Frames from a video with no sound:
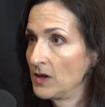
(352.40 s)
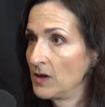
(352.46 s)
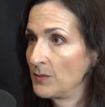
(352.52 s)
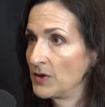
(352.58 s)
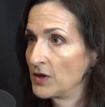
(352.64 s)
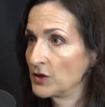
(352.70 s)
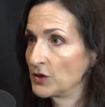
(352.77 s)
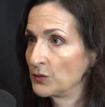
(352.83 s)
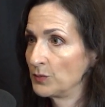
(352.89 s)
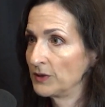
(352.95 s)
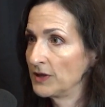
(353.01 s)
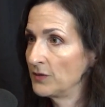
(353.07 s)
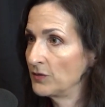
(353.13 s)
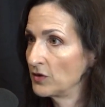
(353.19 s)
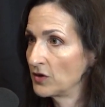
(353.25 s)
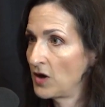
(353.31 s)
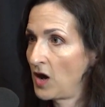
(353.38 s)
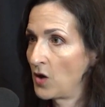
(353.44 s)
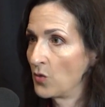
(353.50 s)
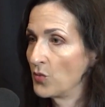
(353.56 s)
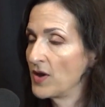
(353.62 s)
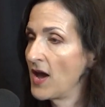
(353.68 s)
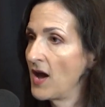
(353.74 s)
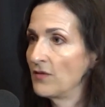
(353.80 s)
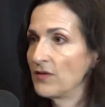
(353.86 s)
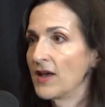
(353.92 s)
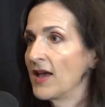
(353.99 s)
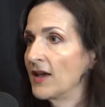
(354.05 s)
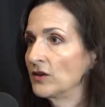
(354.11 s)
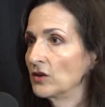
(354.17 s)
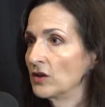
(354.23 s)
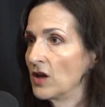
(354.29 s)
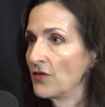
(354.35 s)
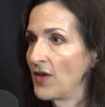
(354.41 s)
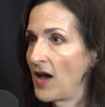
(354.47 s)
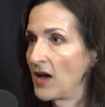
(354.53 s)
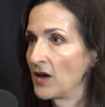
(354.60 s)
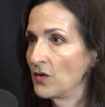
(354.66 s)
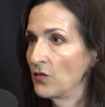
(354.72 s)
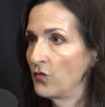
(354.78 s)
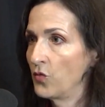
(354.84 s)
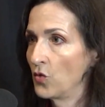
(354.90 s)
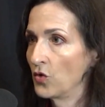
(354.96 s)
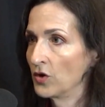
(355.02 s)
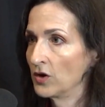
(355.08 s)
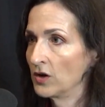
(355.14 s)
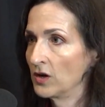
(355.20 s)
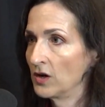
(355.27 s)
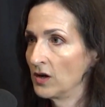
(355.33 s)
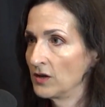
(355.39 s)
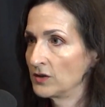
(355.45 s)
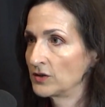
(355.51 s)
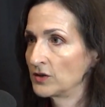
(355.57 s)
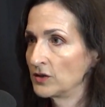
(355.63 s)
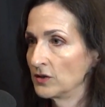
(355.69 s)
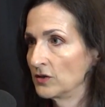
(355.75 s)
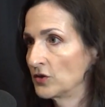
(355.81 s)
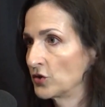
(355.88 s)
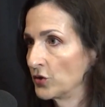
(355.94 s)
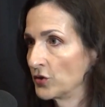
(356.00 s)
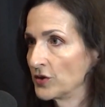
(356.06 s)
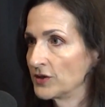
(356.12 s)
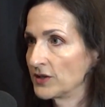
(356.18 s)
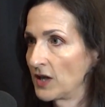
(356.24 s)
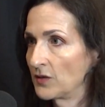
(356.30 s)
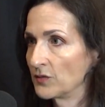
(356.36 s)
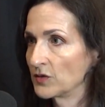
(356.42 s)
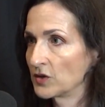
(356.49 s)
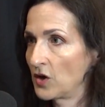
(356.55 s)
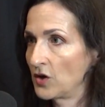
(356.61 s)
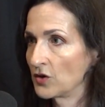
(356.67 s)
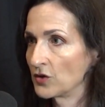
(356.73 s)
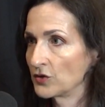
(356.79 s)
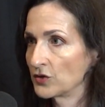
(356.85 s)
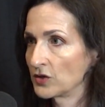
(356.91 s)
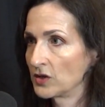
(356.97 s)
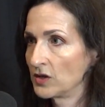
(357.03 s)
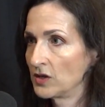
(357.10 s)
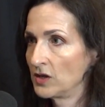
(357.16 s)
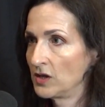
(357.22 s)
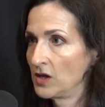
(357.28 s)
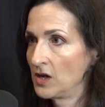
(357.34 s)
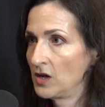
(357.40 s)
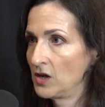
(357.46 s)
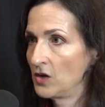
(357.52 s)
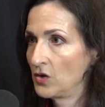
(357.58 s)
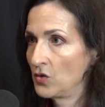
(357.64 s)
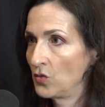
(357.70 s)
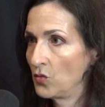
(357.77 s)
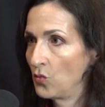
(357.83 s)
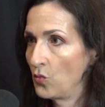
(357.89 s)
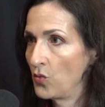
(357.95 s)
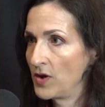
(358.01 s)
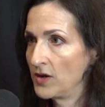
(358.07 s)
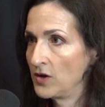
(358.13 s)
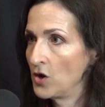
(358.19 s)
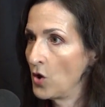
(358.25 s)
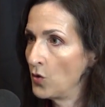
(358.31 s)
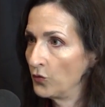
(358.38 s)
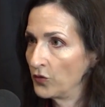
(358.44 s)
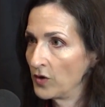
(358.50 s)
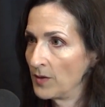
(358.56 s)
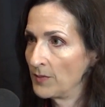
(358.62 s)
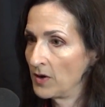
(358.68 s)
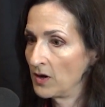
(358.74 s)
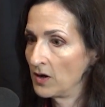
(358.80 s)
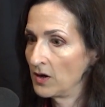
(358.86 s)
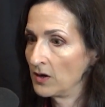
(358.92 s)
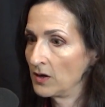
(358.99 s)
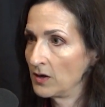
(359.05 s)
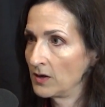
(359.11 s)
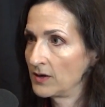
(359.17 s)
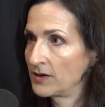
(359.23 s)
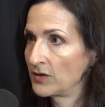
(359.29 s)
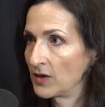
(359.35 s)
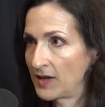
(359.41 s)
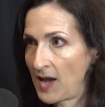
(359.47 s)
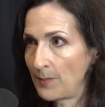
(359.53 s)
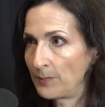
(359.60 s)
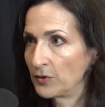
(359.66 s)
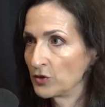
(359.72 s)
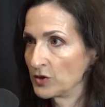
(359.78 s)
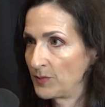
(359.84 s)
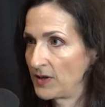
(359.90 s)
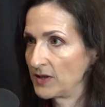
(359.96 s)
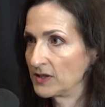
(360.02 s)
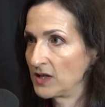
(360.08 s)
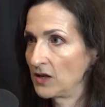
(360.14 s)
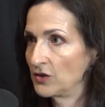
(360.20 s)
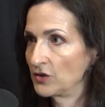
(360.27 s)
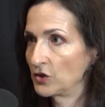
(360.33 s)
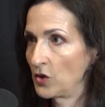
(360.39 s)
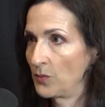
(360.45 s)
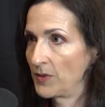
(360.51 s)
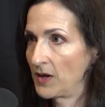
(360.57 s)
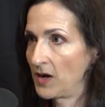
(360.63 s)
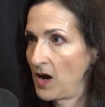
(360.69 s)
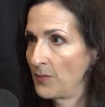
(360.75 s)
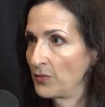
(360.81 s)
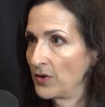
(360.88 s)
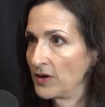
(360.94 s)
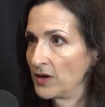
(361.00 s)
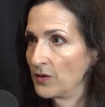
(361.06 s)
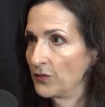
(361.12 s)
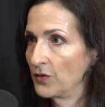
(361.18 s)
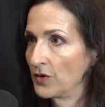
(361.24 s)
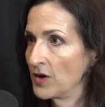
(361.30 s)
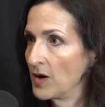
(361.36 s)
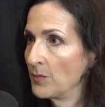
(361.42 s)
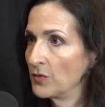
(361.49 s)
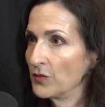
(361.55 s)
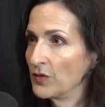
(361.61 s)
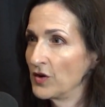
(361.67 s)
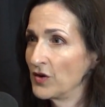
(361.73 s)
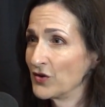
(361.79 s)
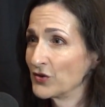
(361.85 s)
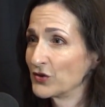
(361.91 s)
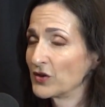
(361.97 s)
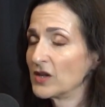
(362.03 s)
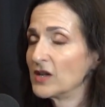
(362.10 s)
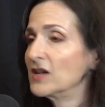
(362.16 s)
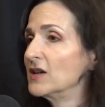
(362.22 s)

Because believe it or not, we have a handle on that for a certain set of stars. We know from the Kepler Space Telescope that operated for a number of years,